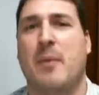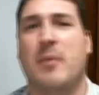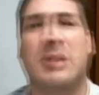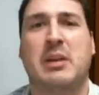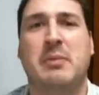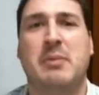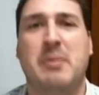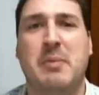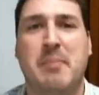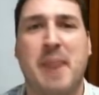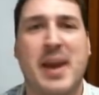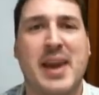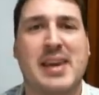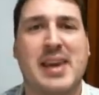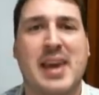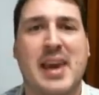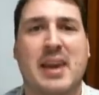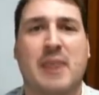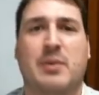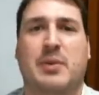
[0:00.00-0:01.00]
We're going to be
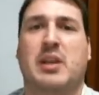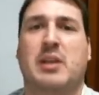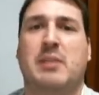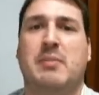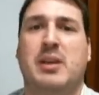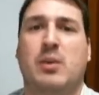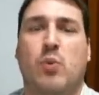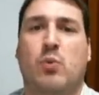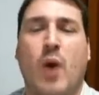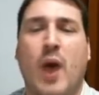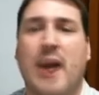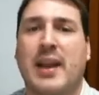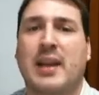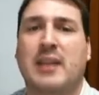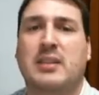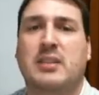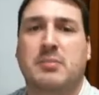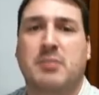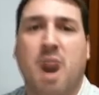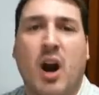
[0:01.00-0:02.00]
baking, we're going to be writing
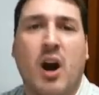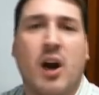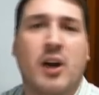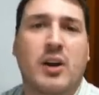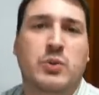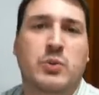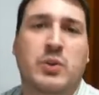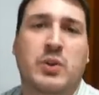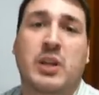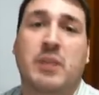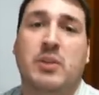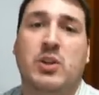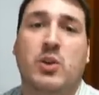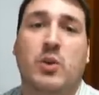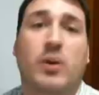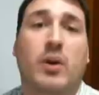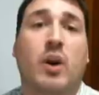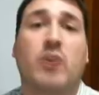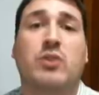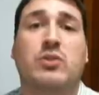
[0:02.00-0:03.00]
some cards, we're going to be
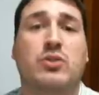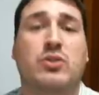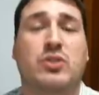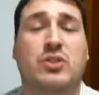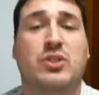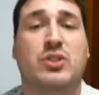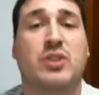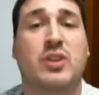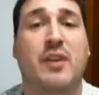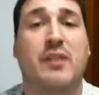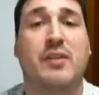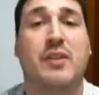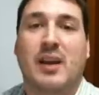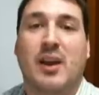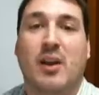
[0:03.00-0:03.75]
doing all sorts of stuff,